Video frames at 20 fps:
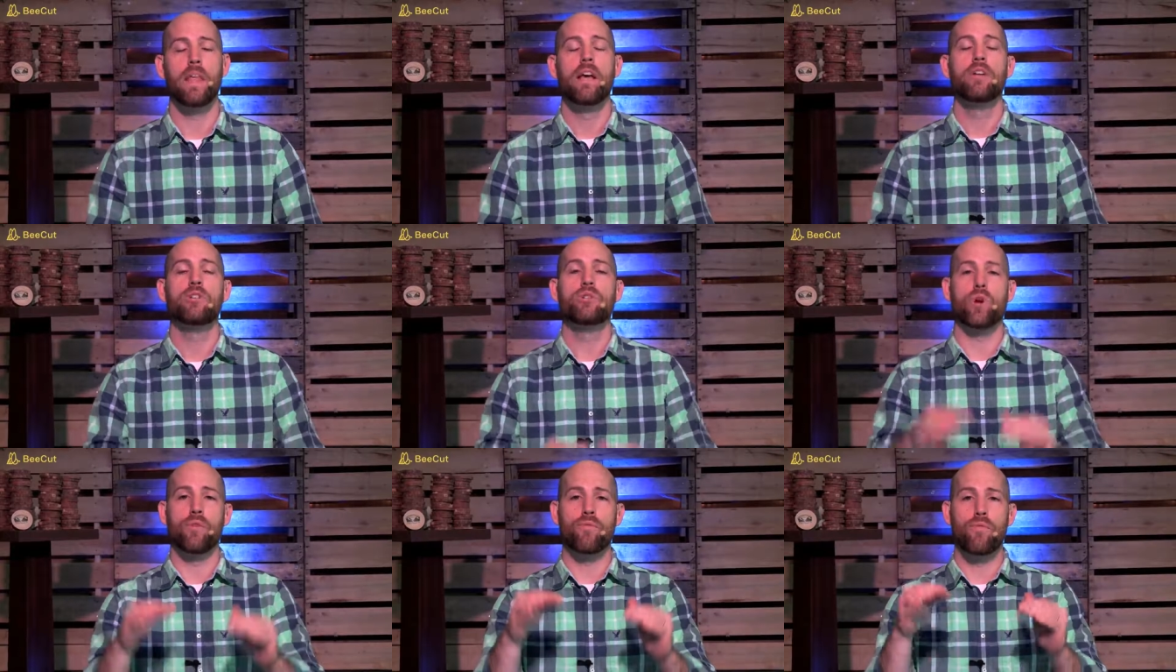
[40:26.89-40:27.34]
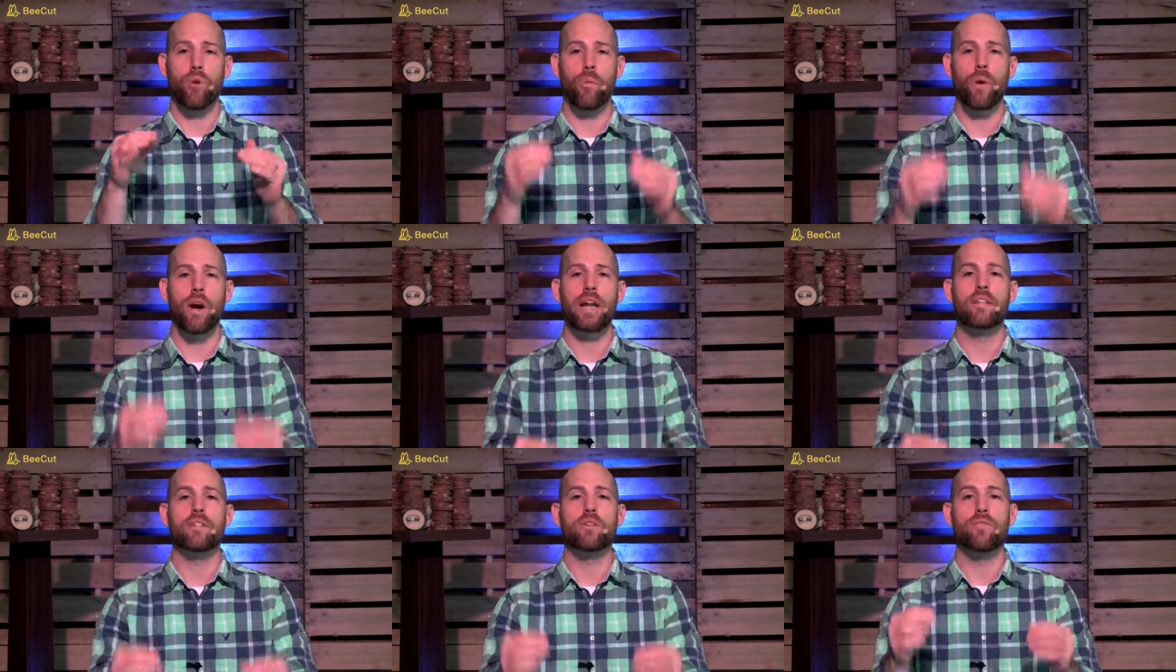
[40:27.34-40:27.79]
So if you're
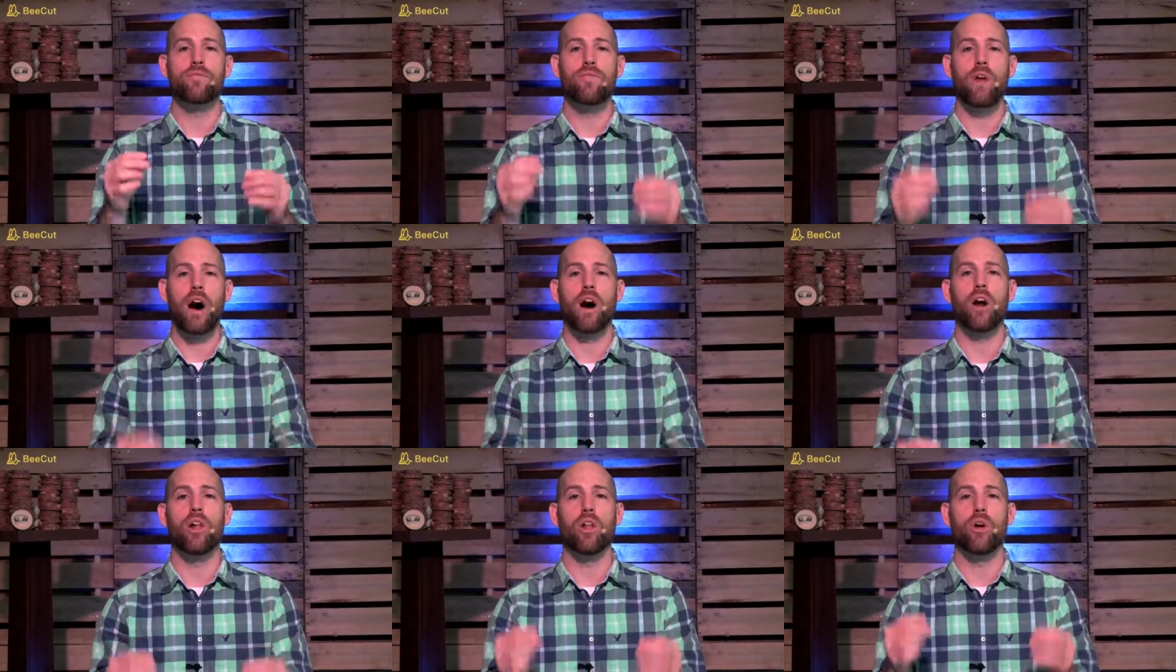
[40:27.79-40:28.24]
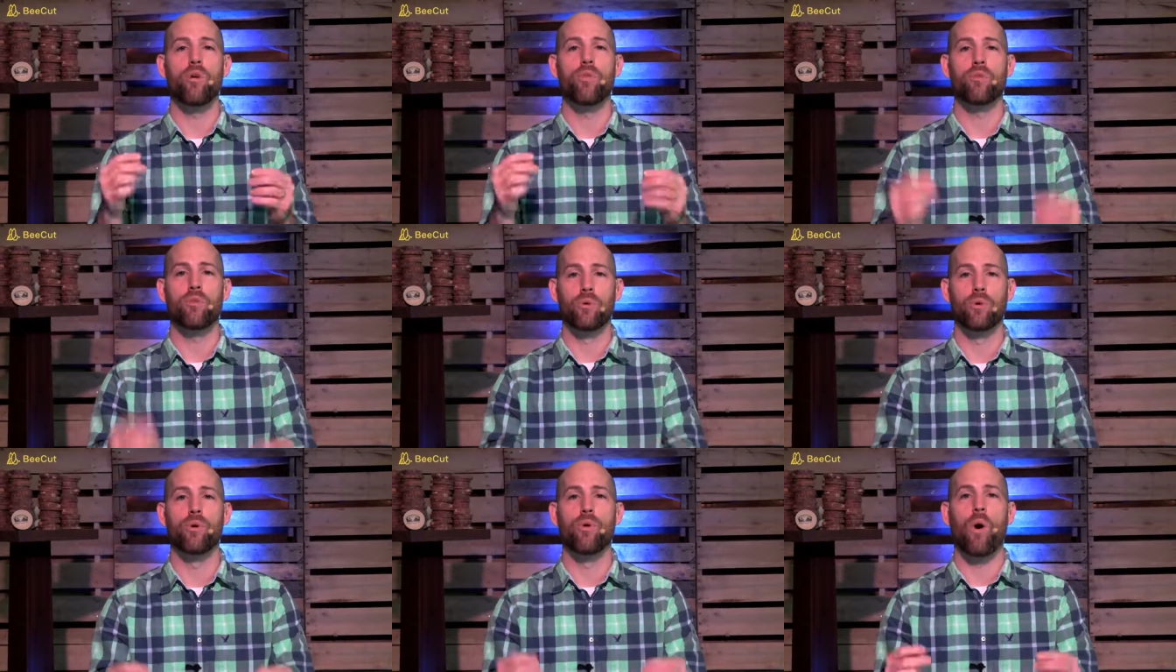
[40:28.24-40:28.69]
ready to follow
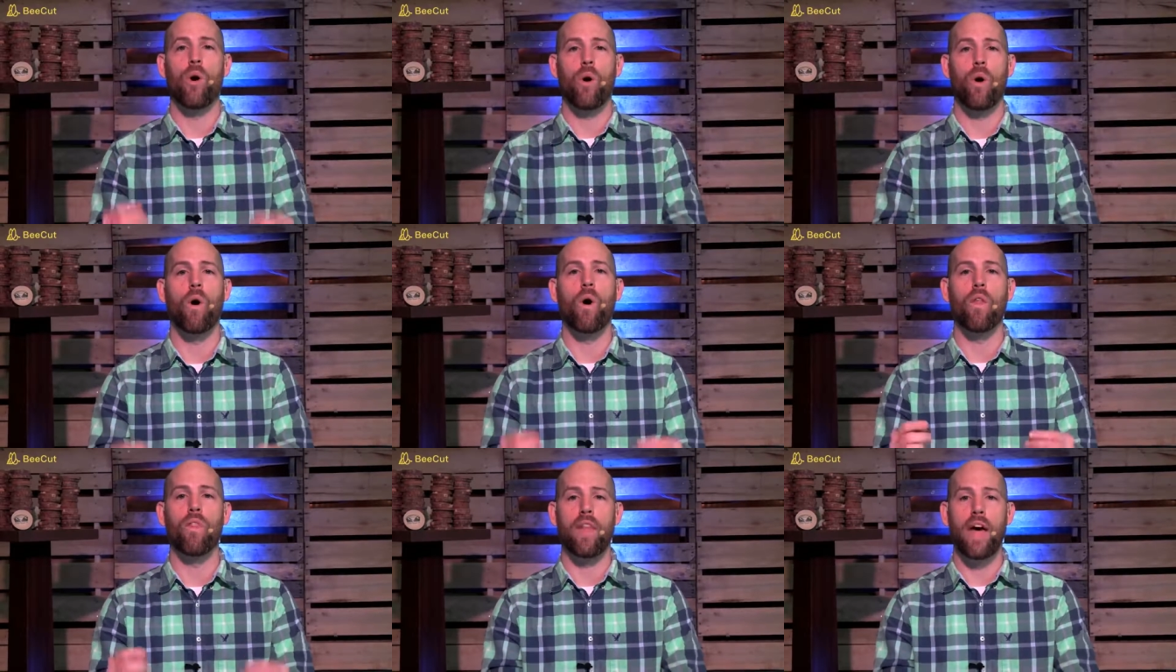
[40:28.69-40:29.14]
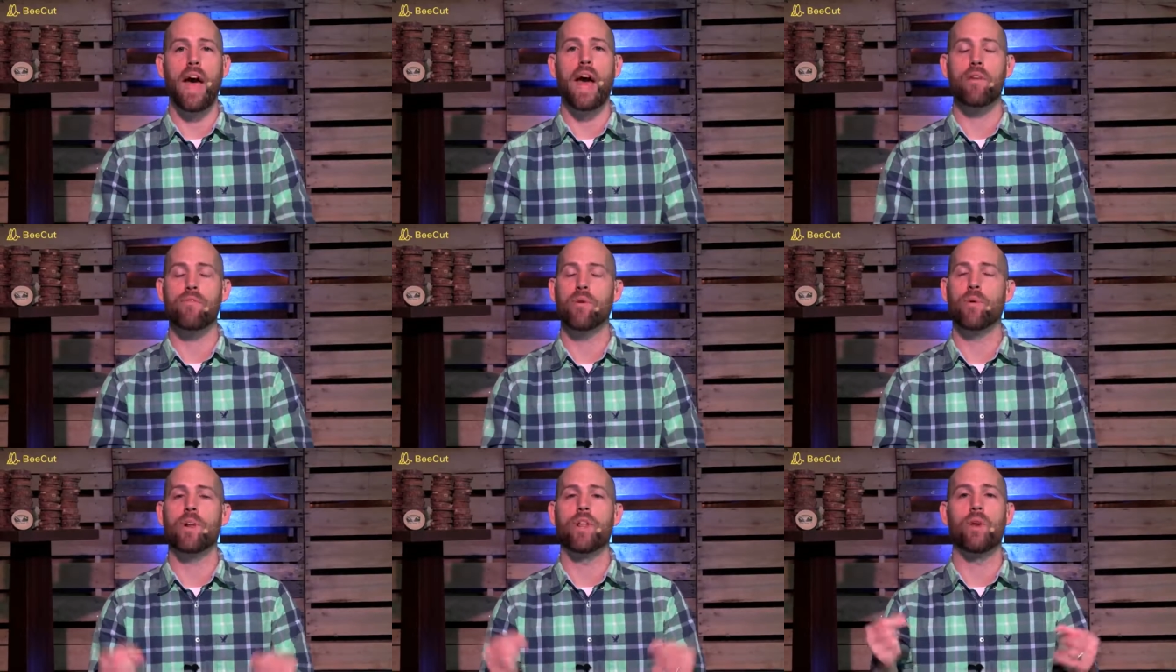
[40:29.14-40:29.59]
through on that,
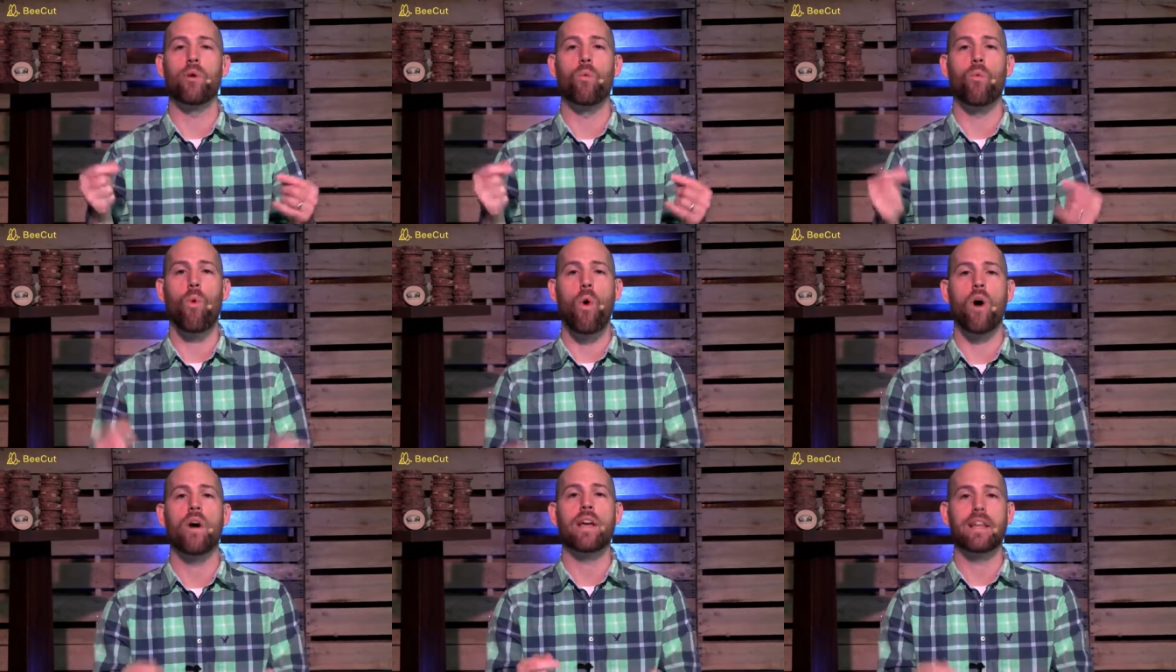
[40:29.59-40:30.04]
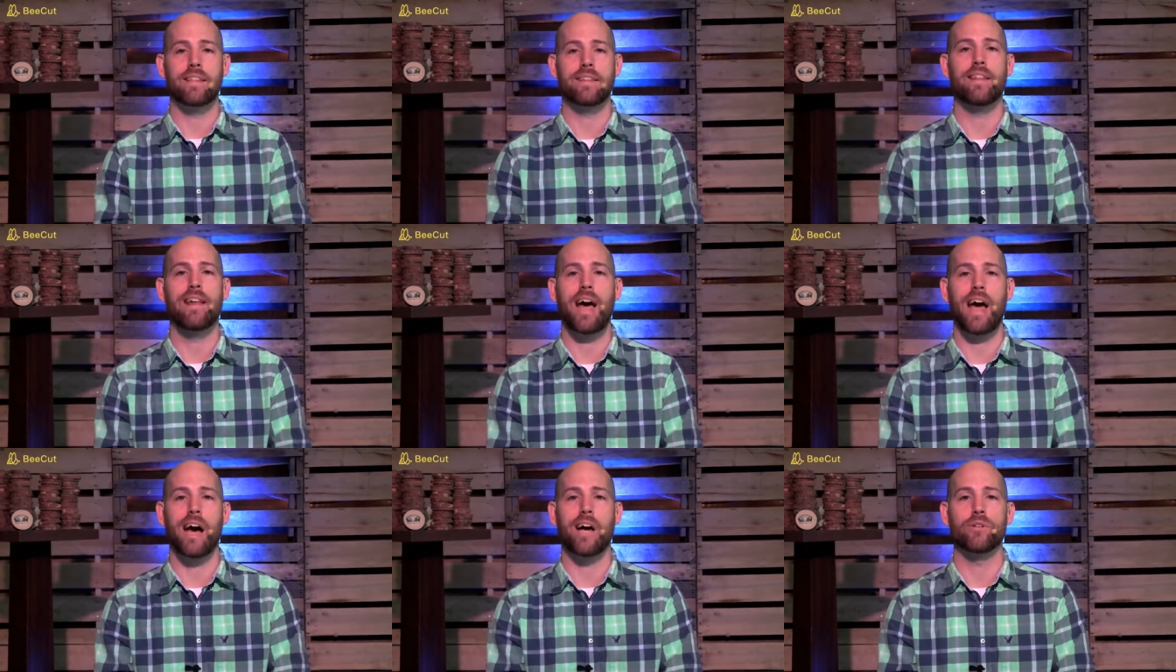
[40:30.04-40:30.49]
if you're ready to walk into
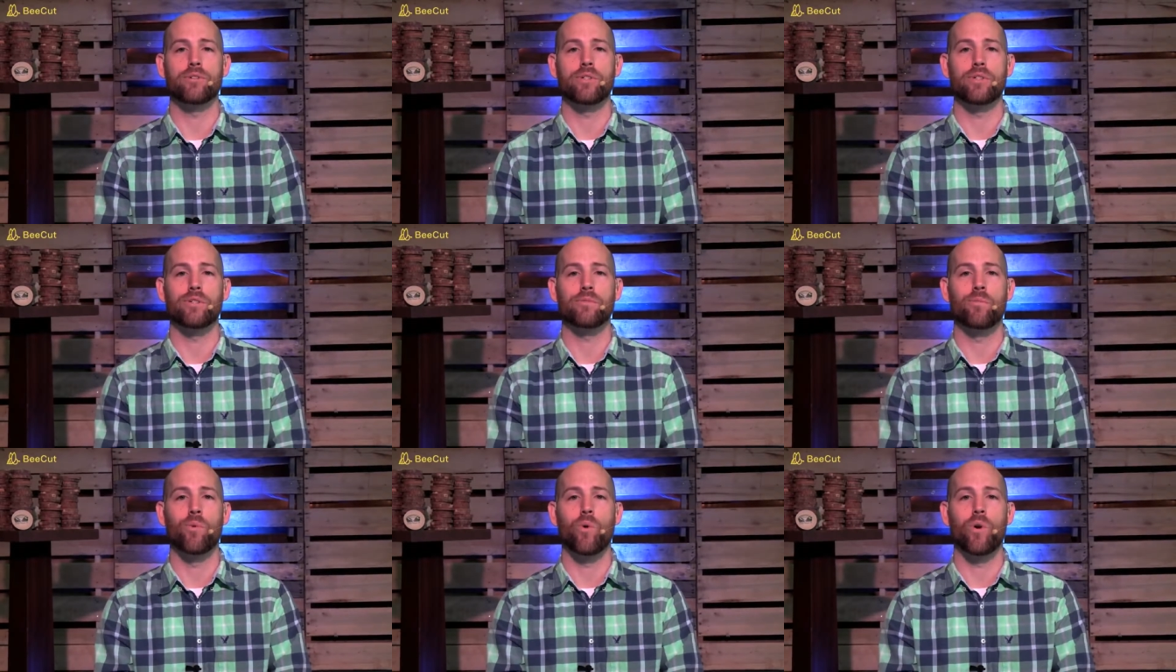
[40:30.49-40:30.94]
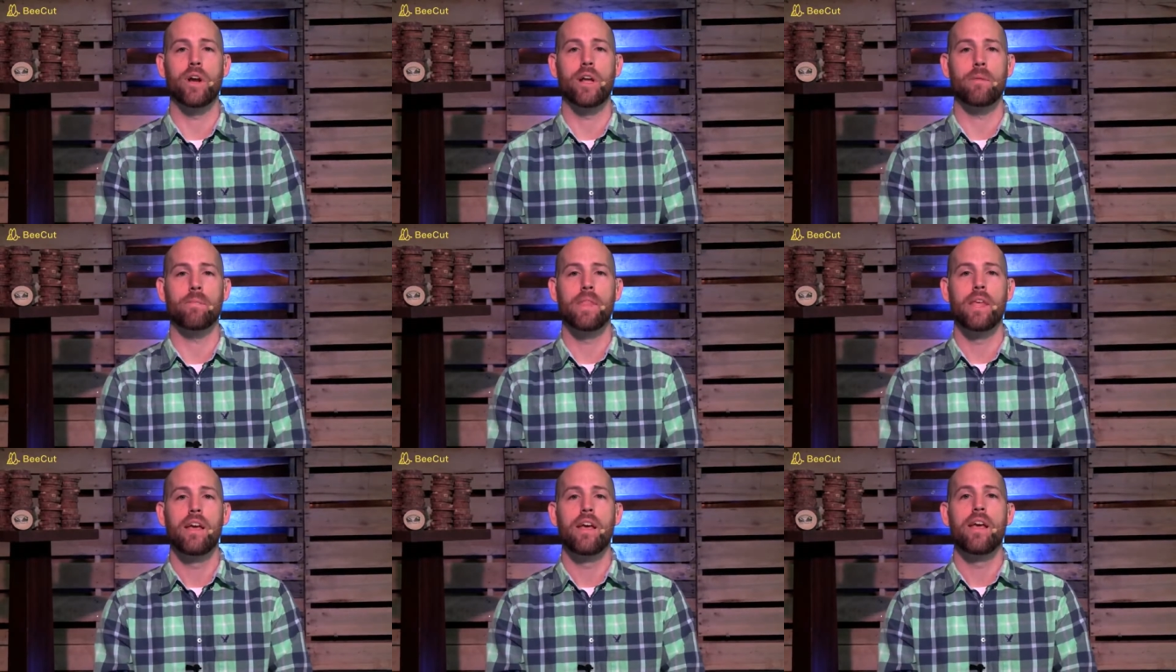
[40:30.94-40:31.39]
the house this
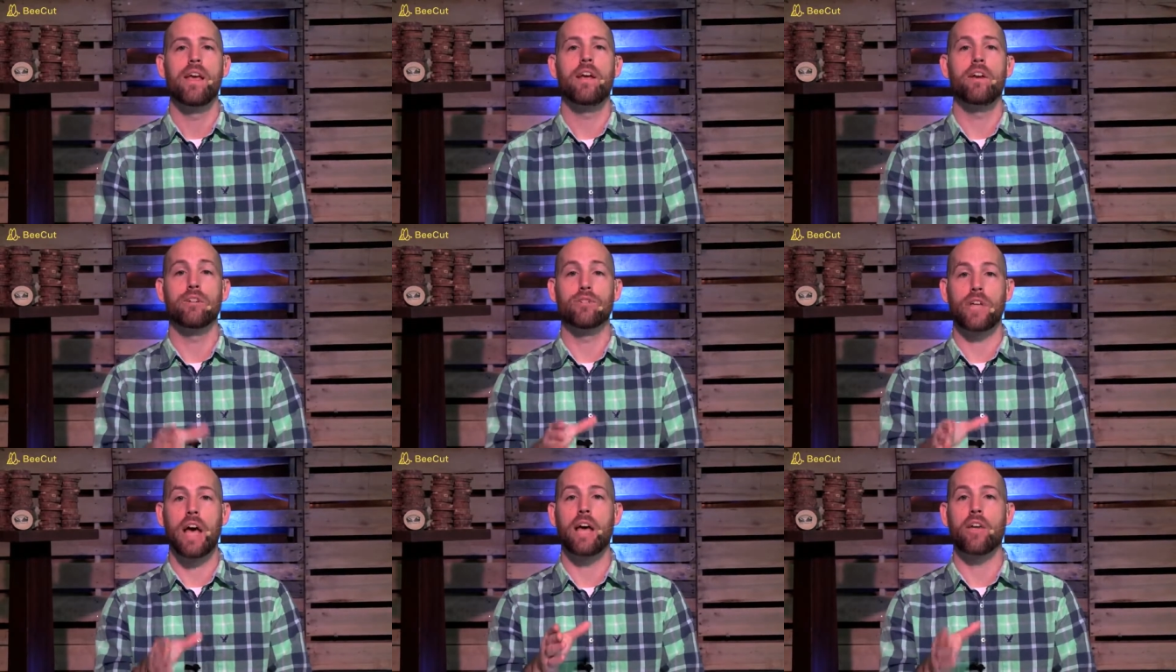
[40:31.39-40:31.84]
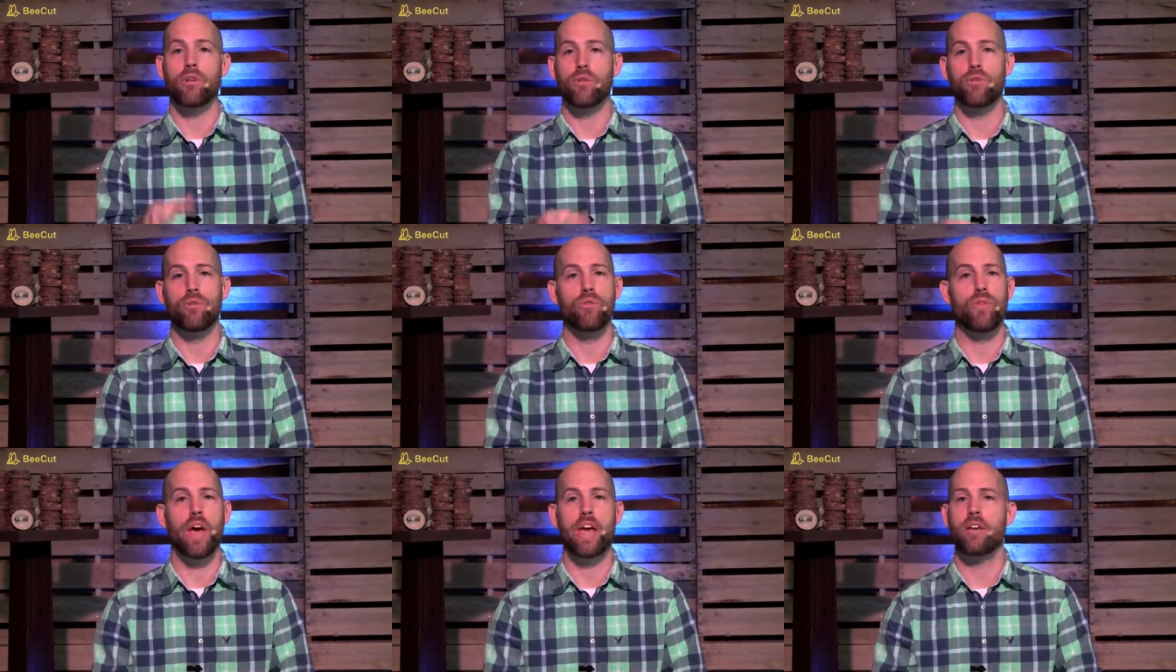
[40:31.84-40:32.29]
morning, here's how you
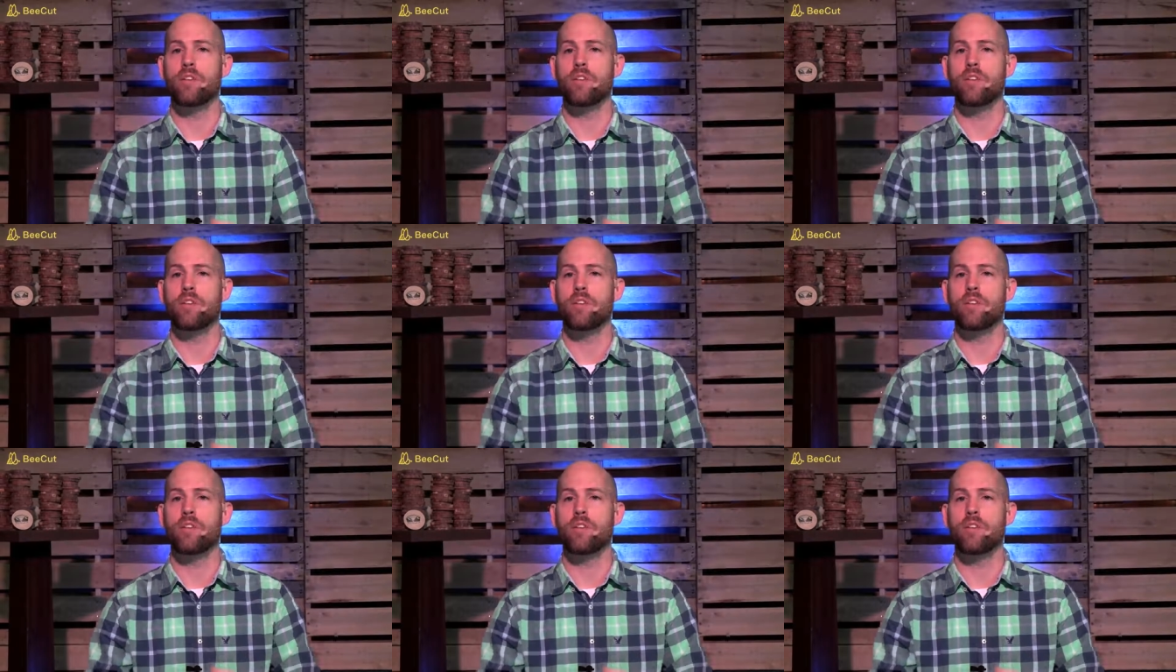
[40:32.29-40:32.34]
do that.